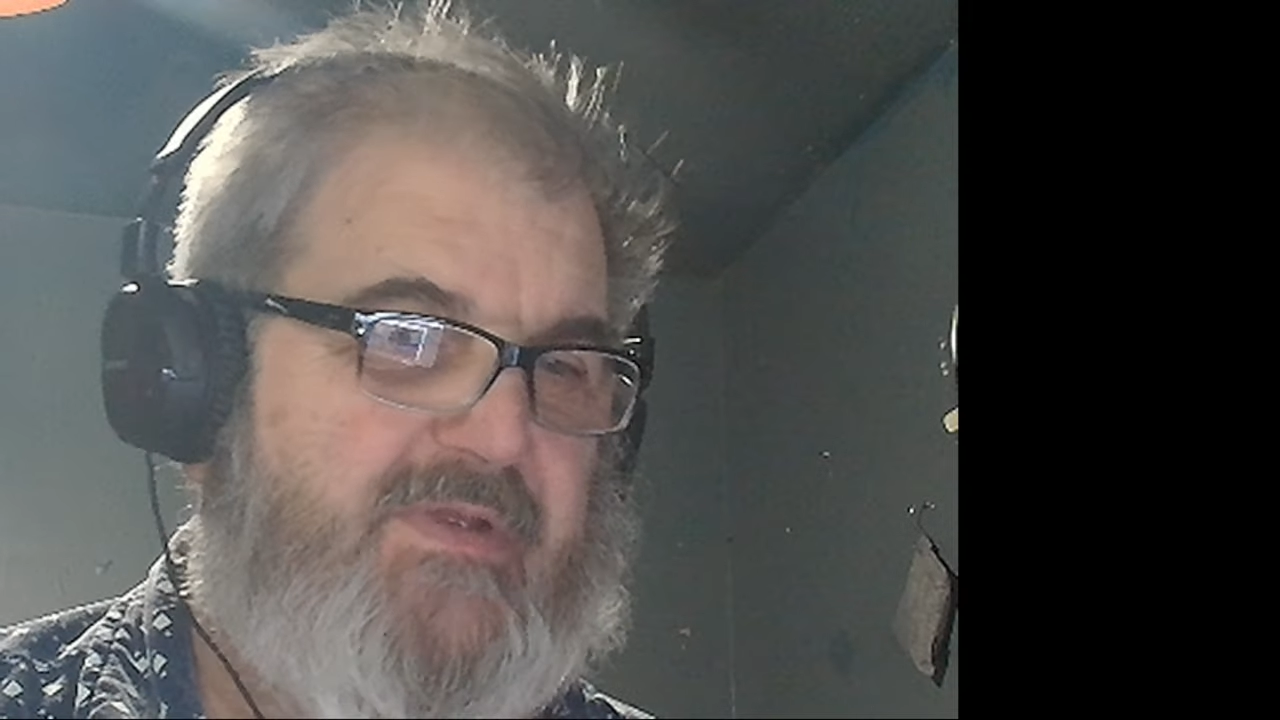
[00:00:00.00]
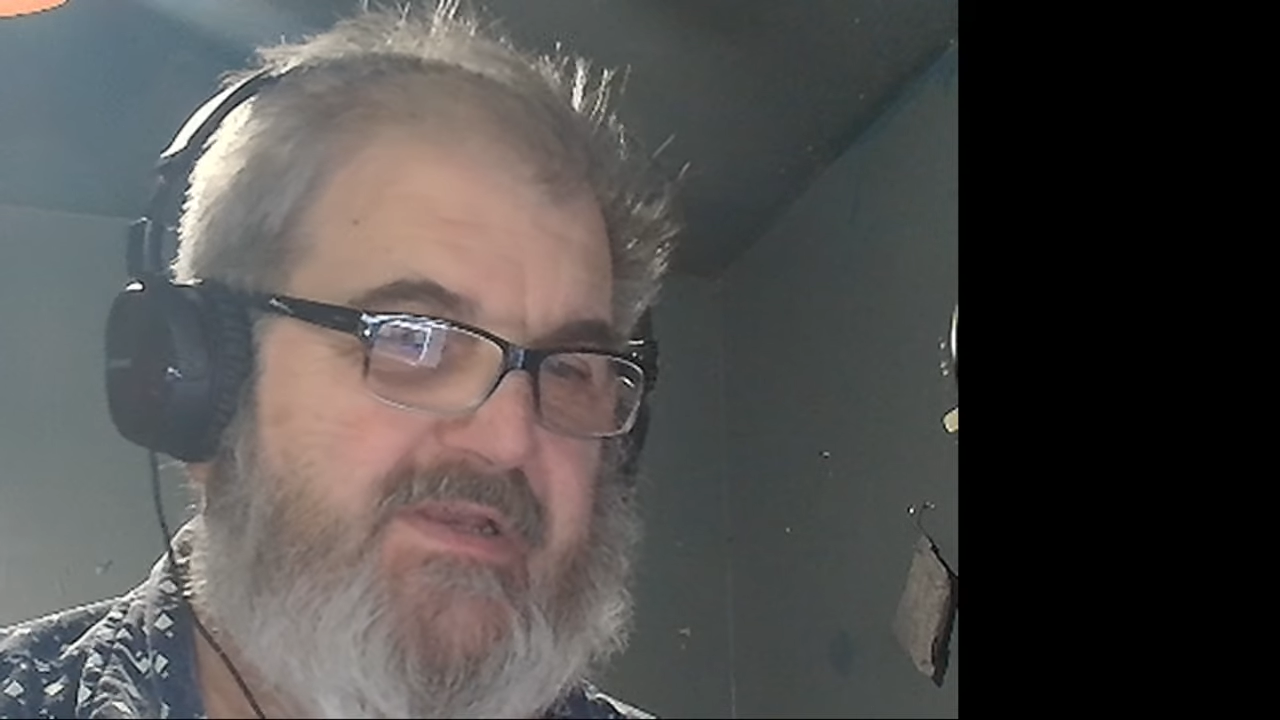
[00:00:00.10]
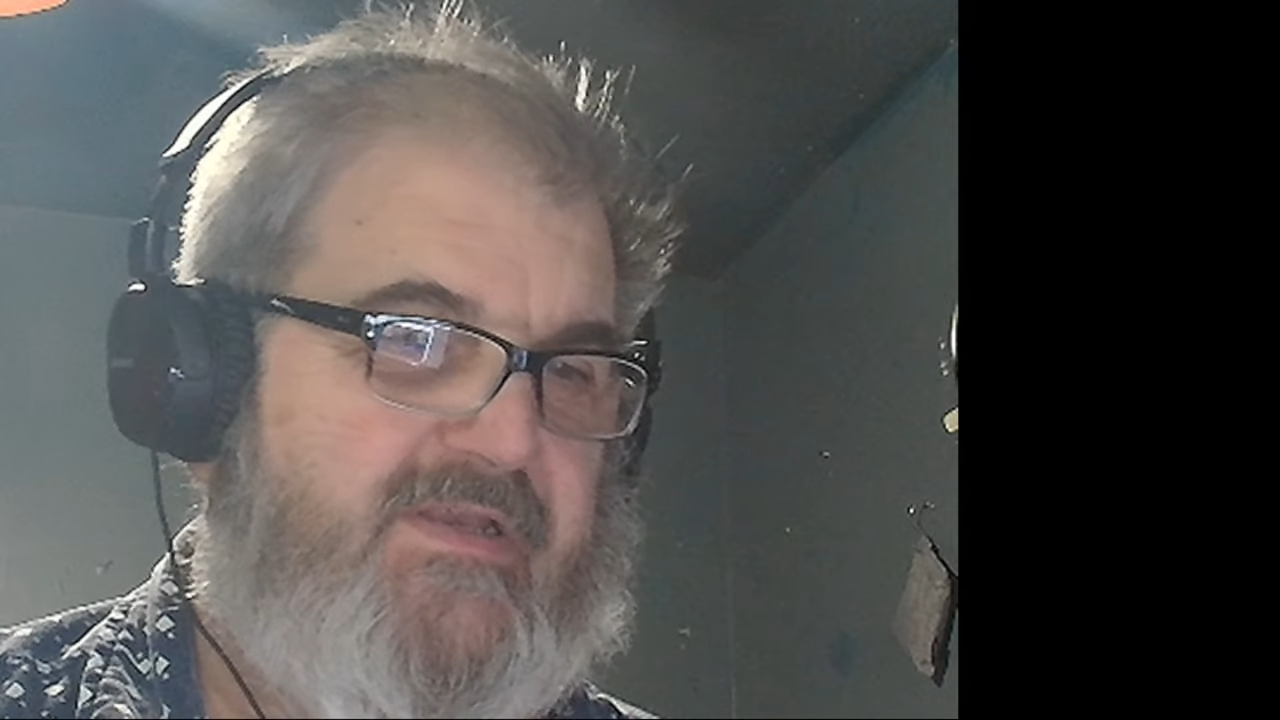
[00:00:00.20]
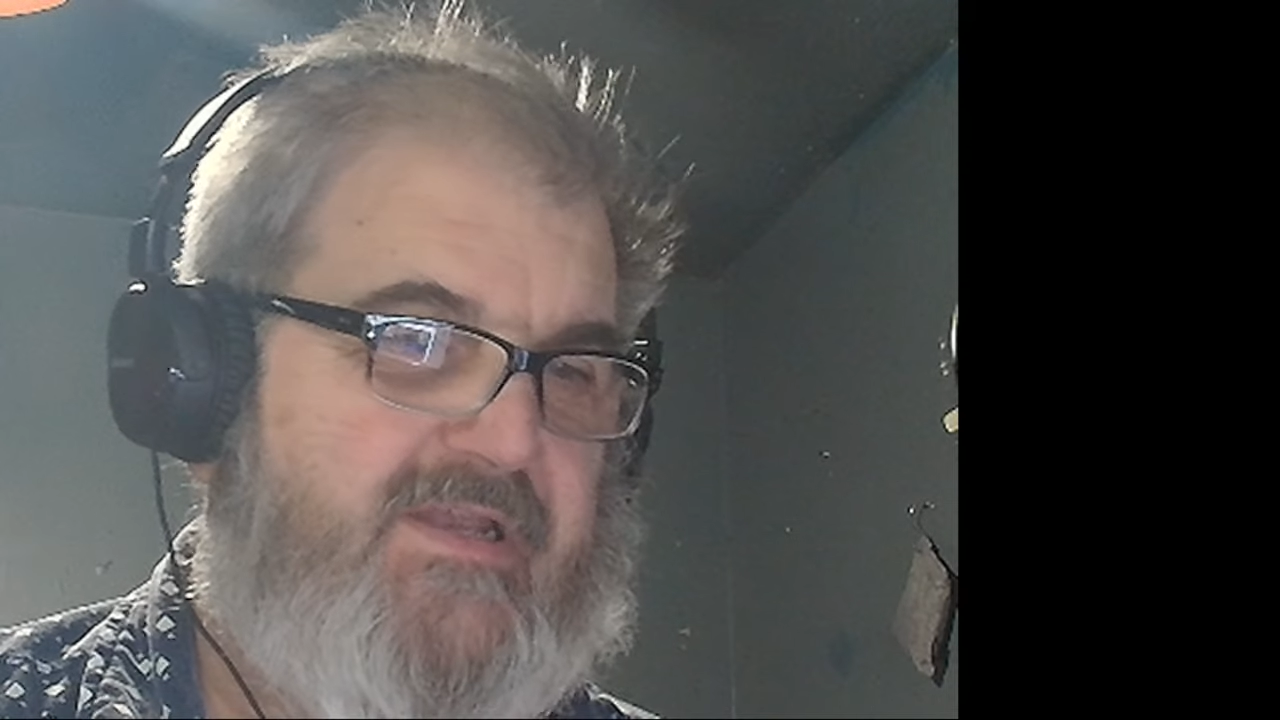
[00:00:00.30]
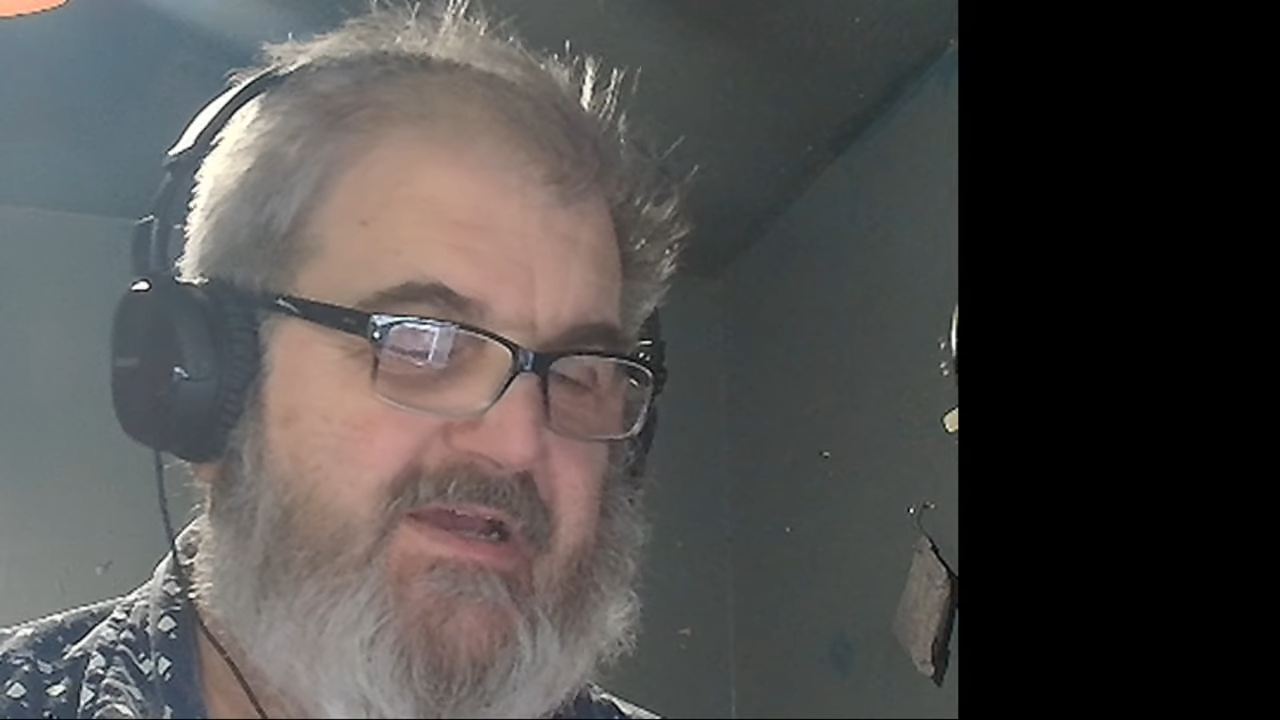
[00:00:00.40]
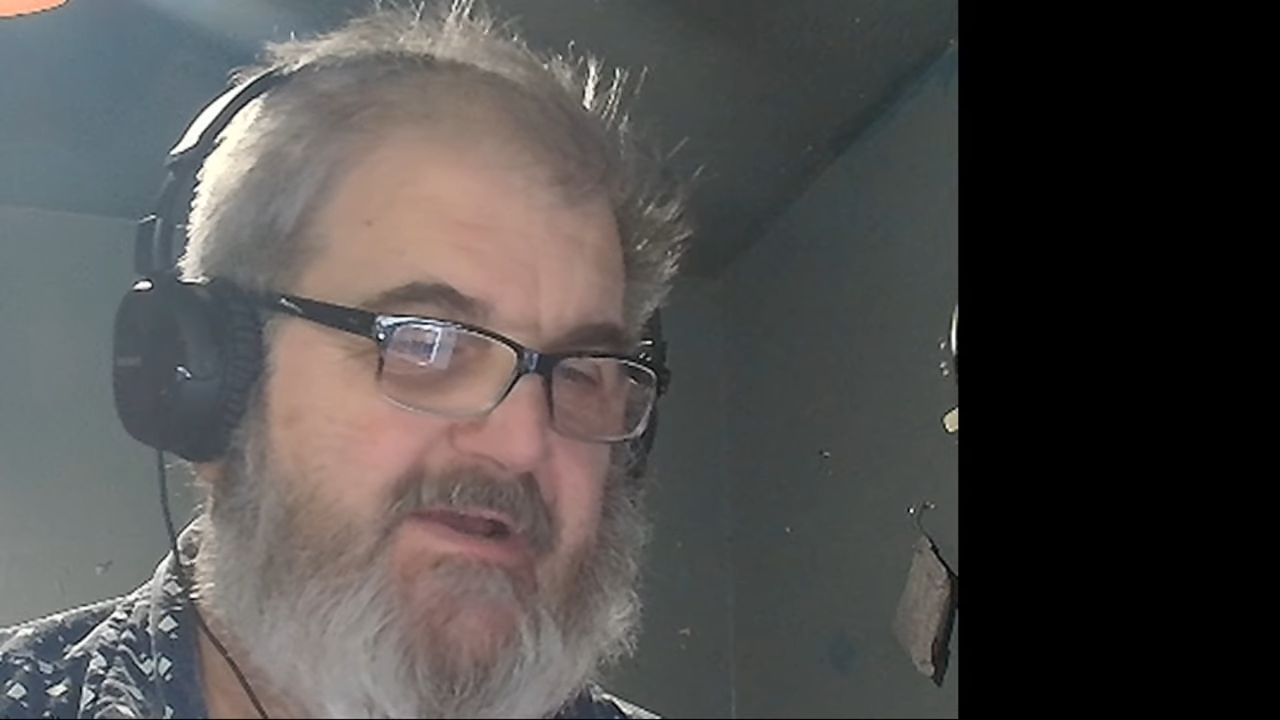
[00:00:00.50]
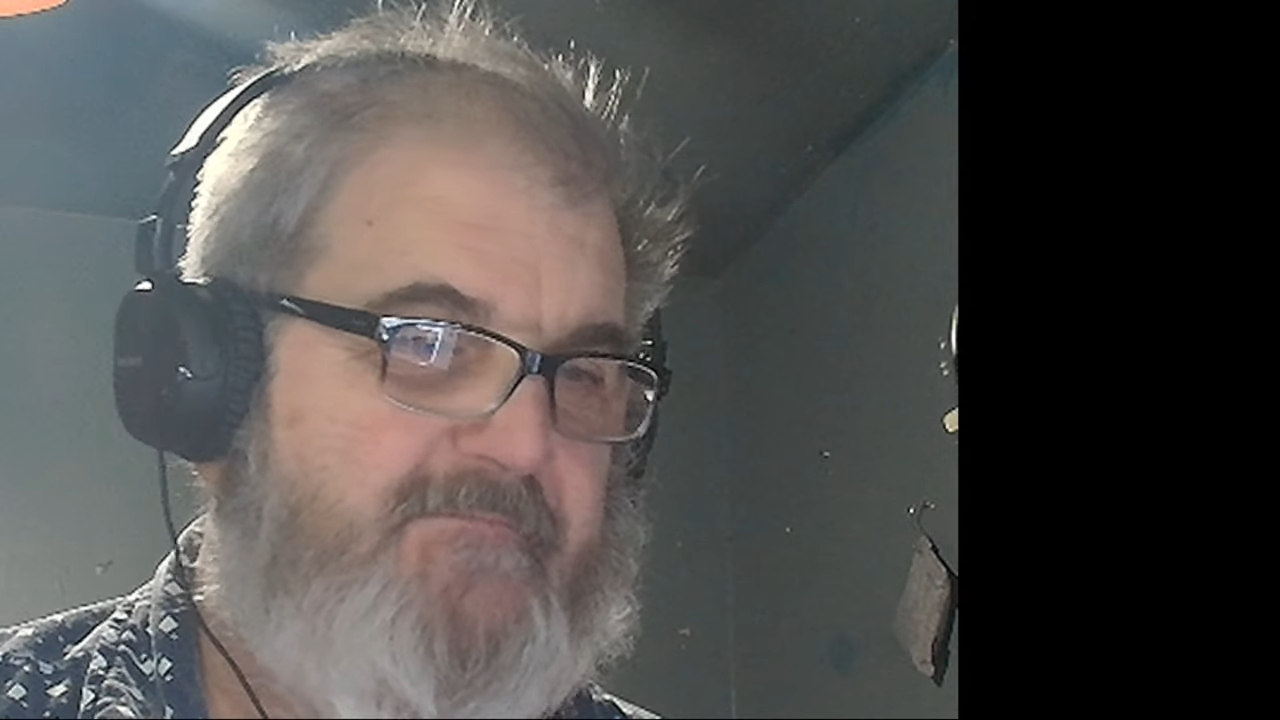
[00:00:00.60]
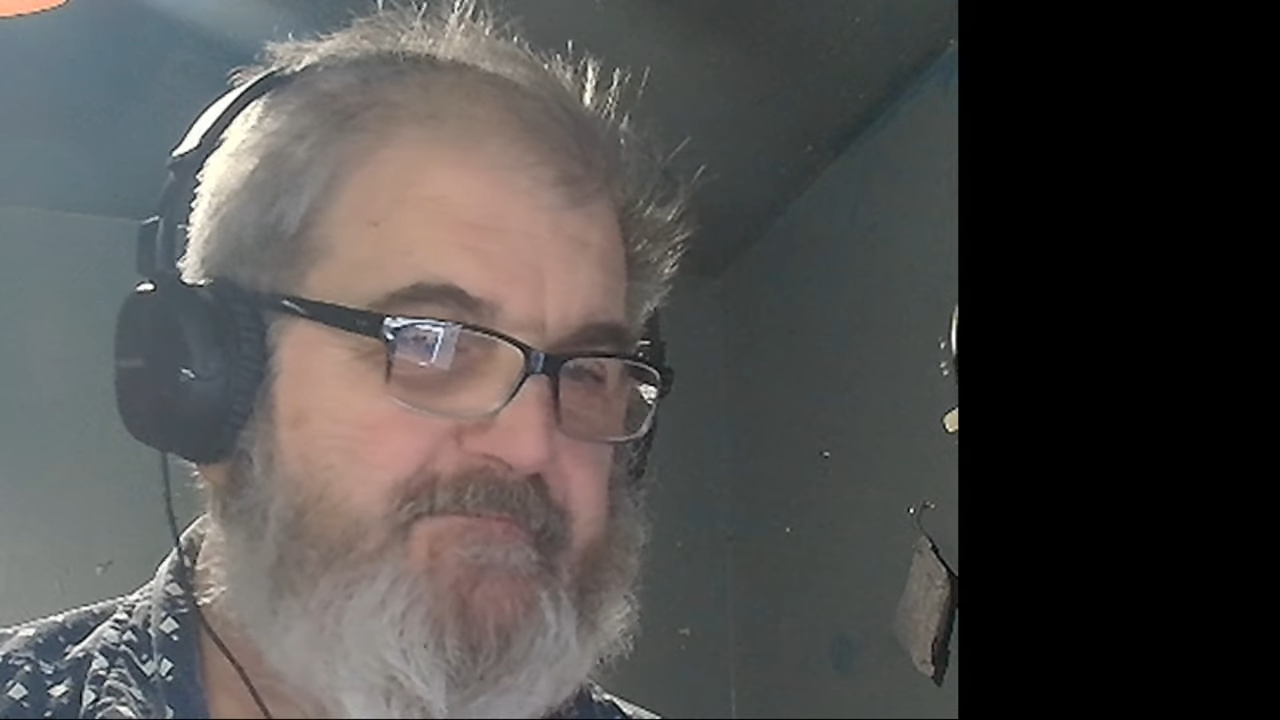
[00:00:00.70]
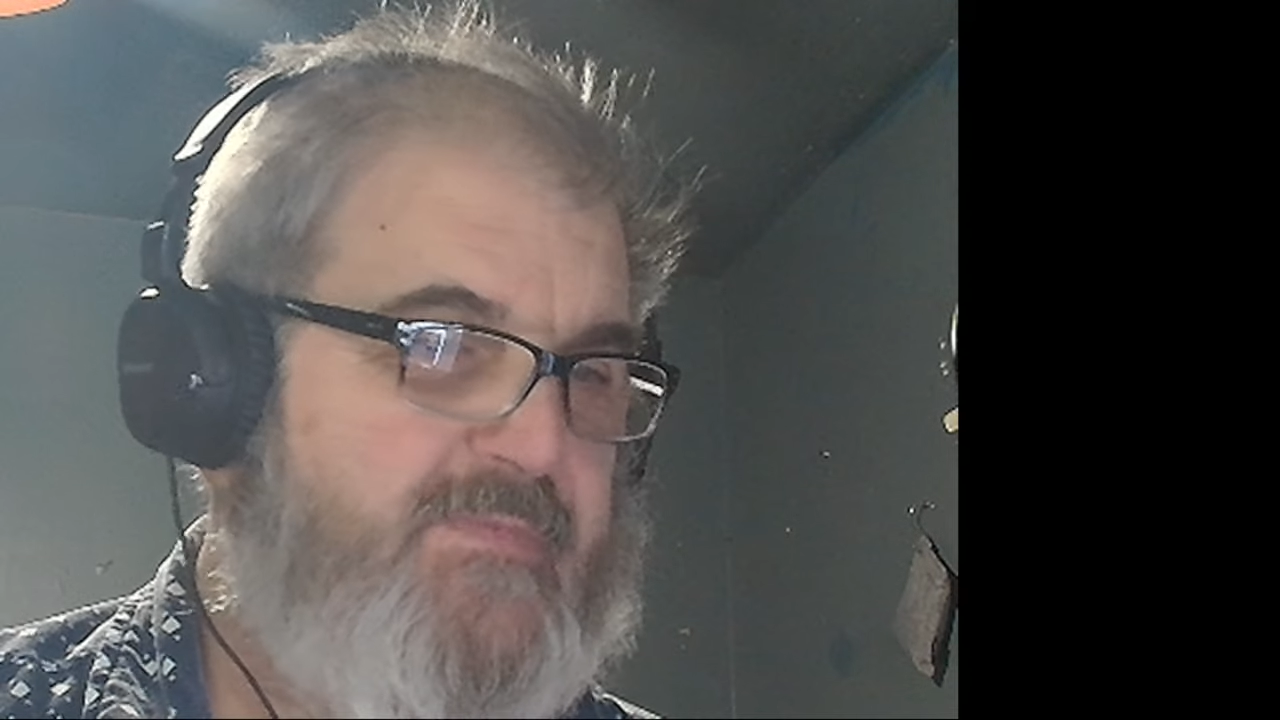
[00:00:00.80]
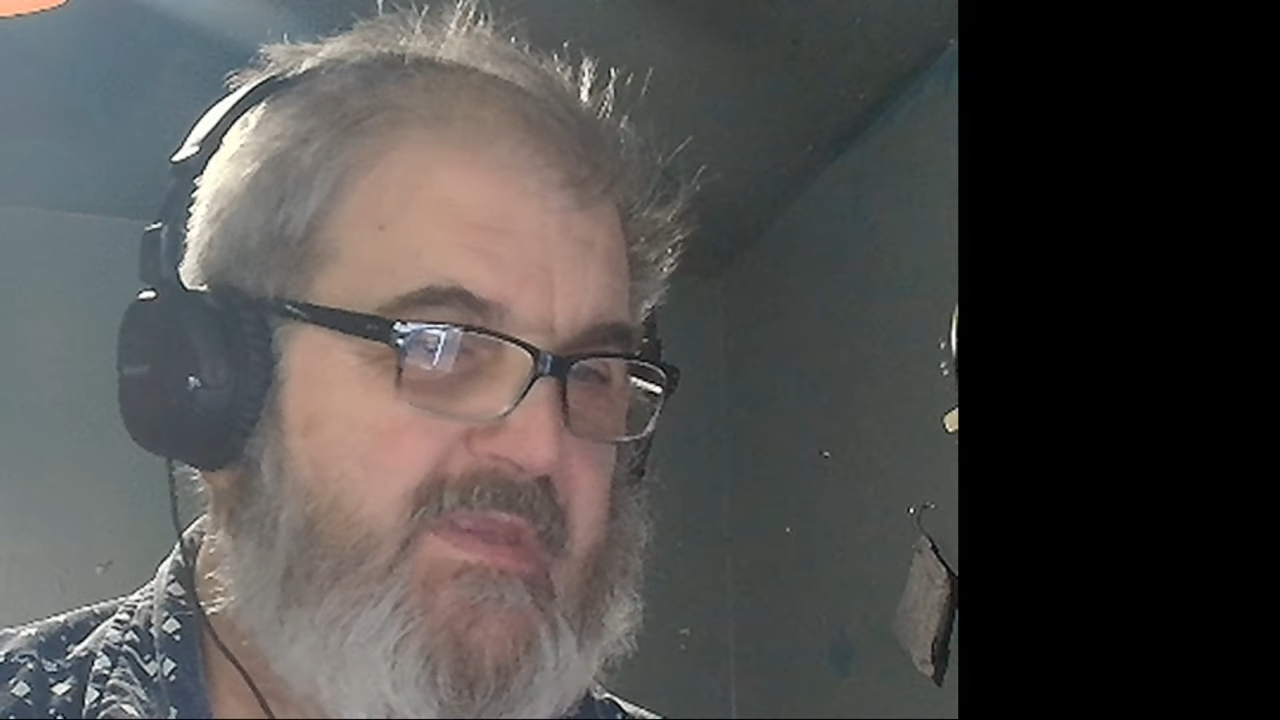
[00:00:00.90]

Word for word: and um,